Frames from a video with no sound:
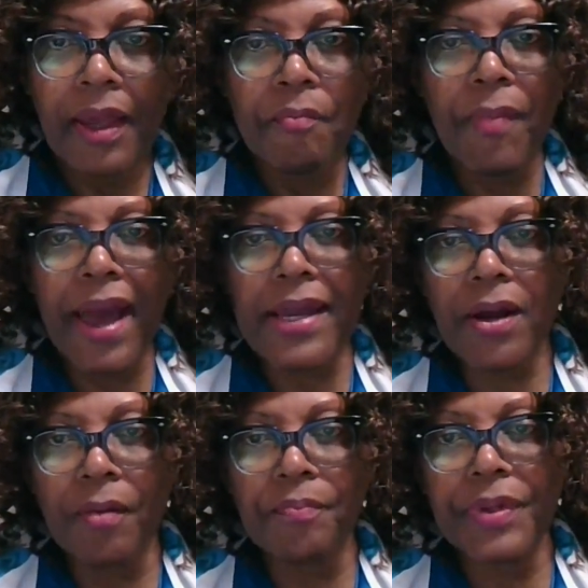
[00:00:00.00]
My
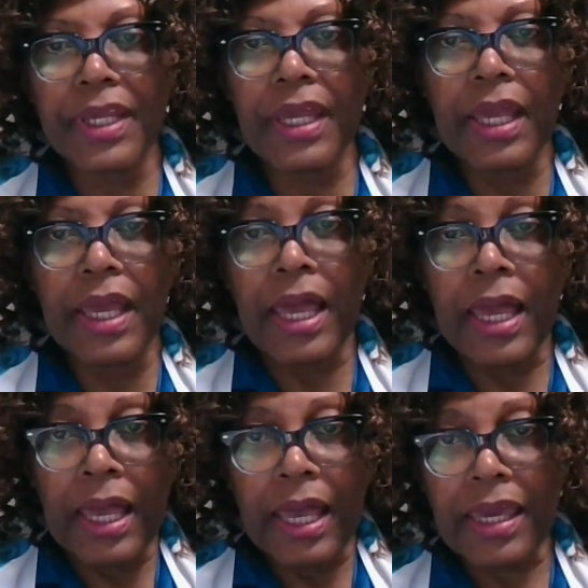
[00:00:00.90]
company
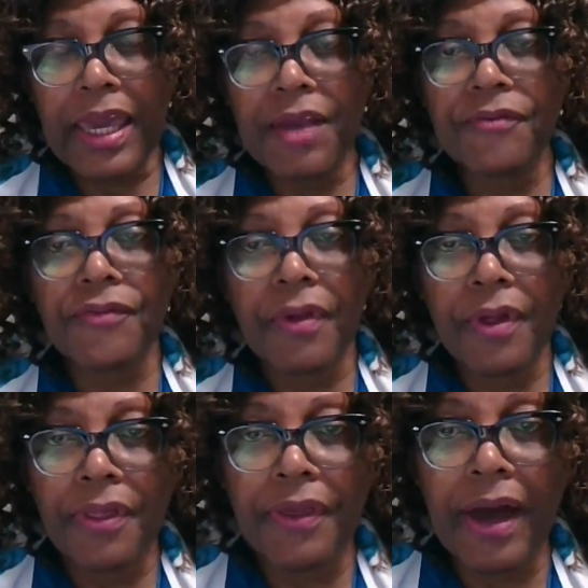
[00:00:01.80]
gave
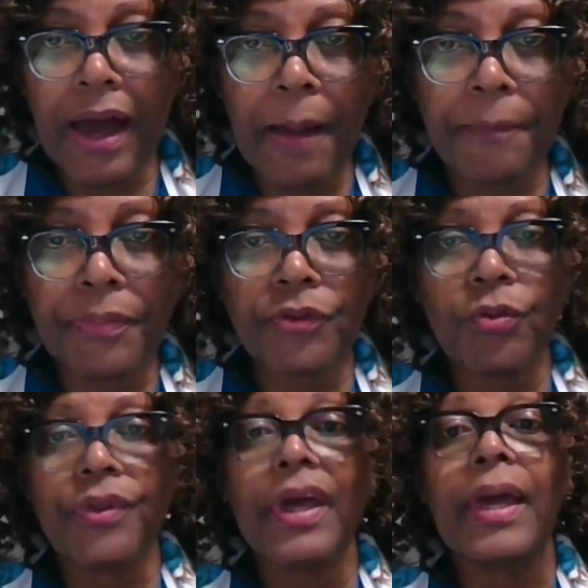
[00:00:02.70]
the app
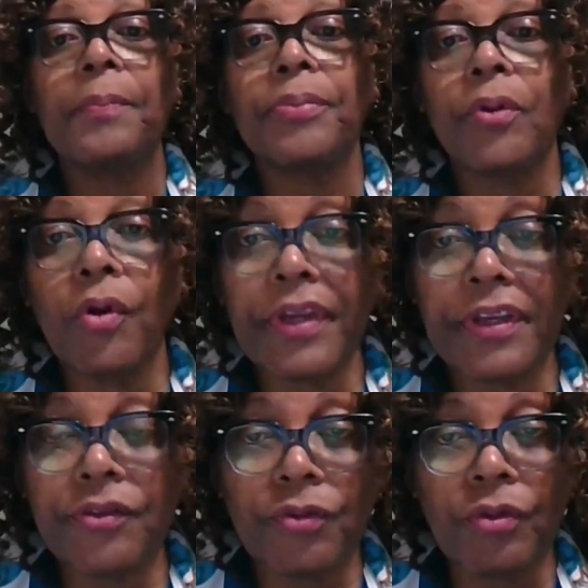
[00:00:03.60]
to the
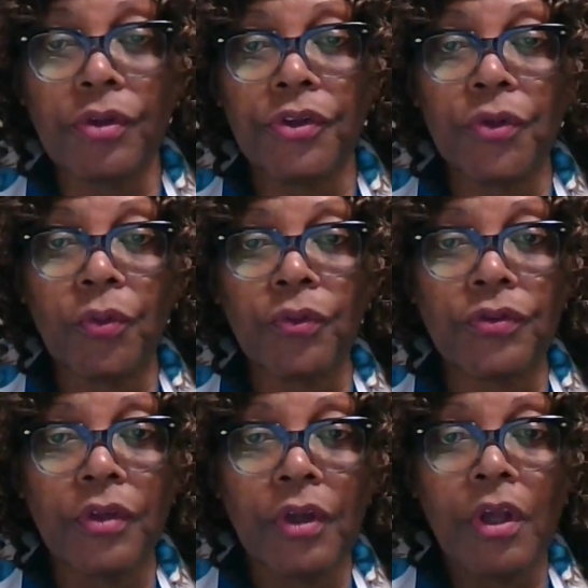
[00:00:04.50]
employees to
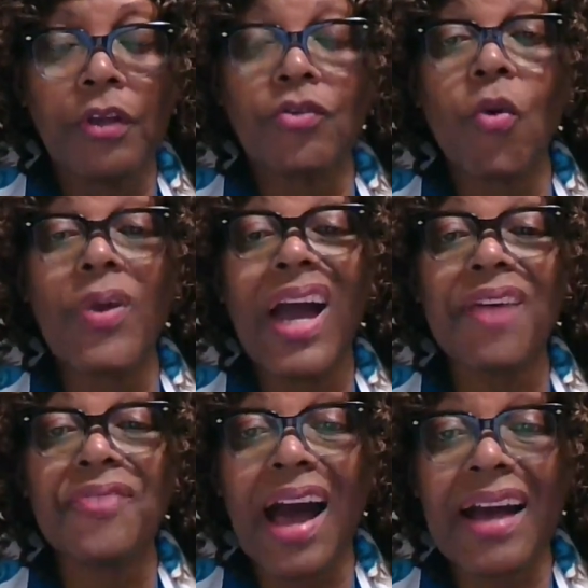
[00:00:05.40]
use. So we
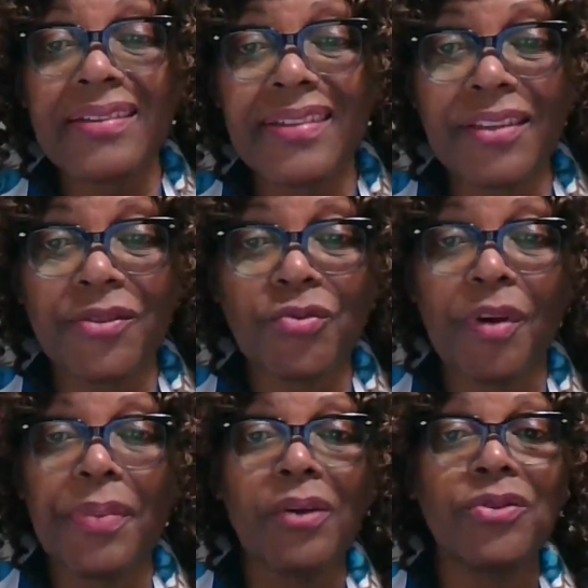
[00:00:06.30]
have access to
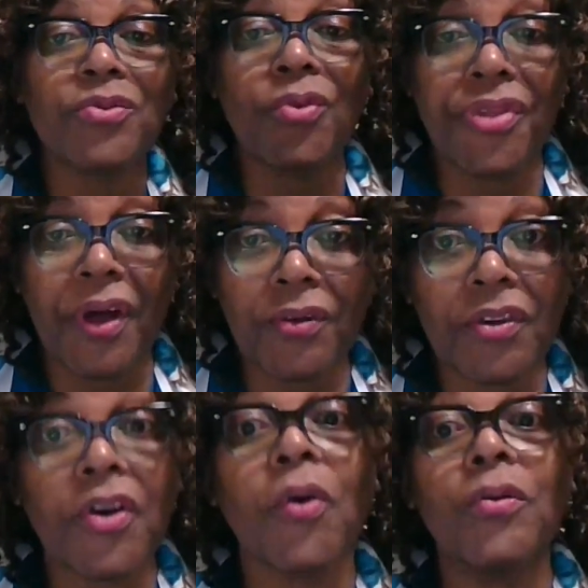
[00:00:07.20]
about
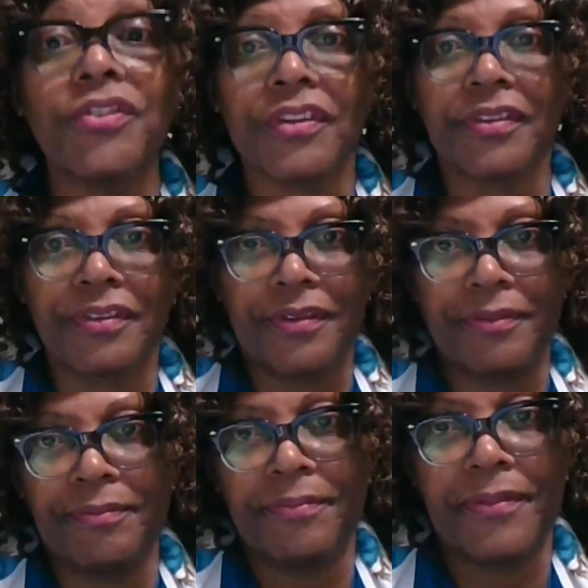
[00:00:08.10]
2,000 coaches.
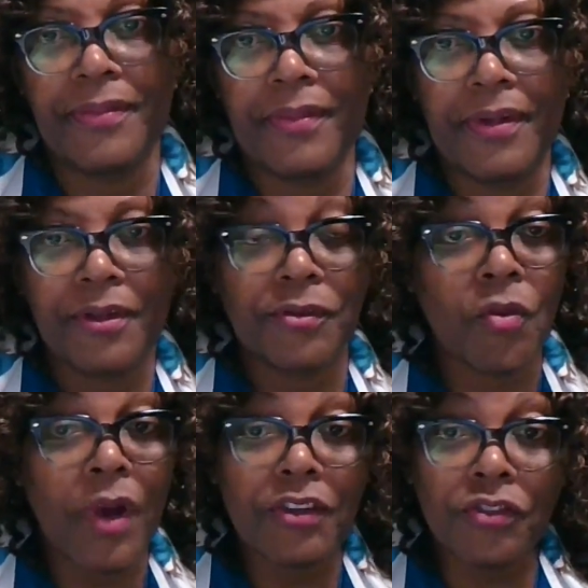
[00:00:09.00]

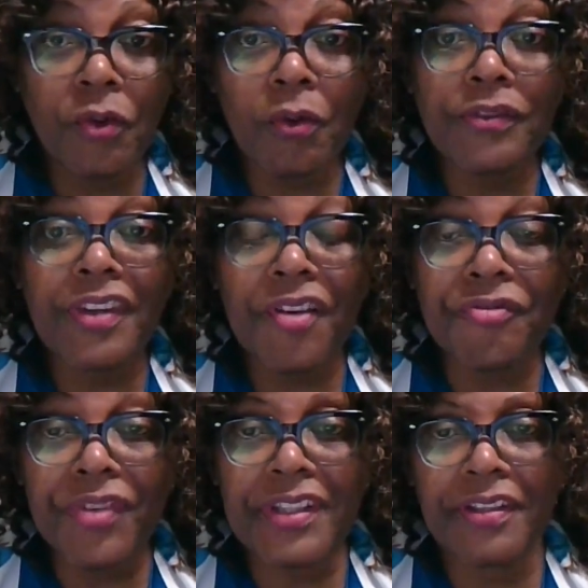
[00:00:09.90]
So I chose a
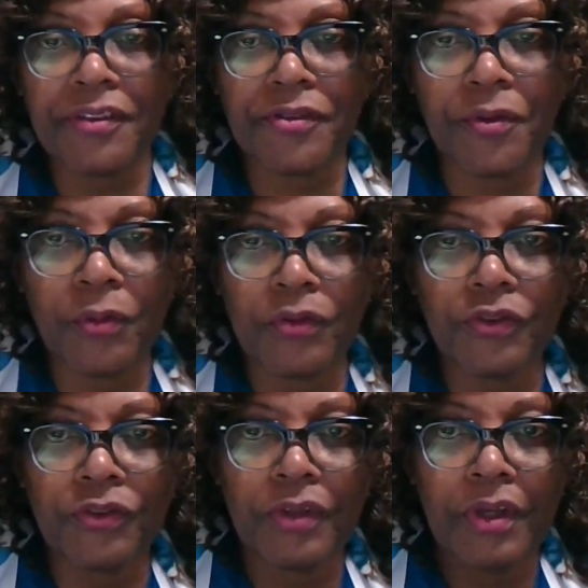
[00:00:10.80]
fitness coach.